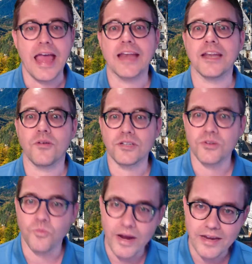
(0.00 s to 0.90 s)
And in order
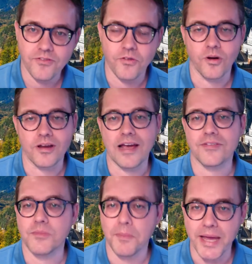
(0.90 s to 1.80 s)
to wait for it, you
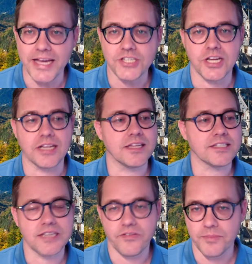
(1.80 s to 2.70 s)
have to be patient and
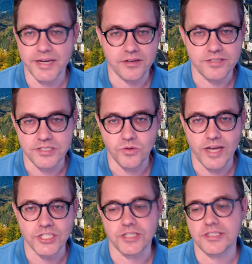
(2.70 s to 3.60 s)
listen to everybody else's
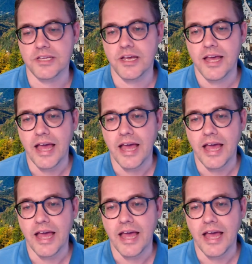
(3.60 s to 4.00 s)
questions.